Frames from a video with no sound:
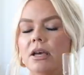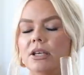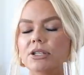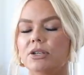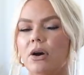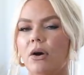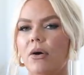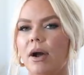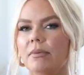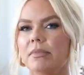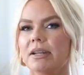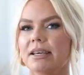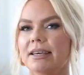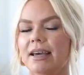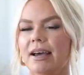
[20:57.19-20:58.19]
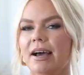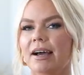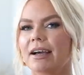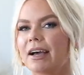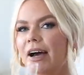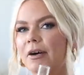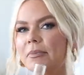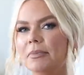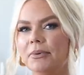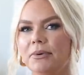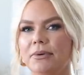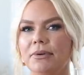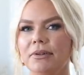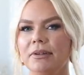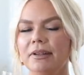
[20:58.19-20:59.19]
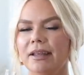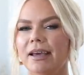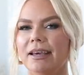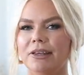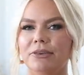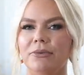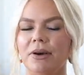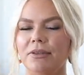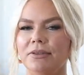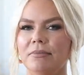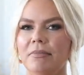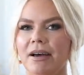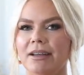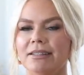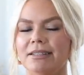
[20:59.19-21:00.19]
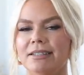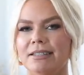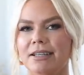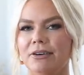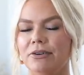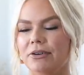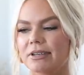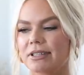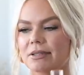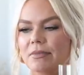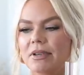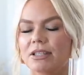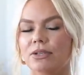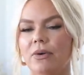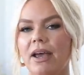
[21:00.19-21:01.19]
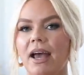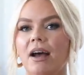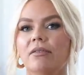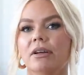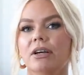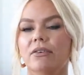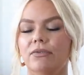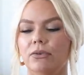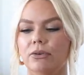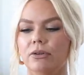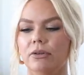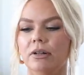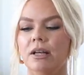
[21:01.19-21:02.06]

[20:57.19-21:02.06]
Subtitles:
So I'm gonna get a couple like throughout the months until Christmas, so I have like a full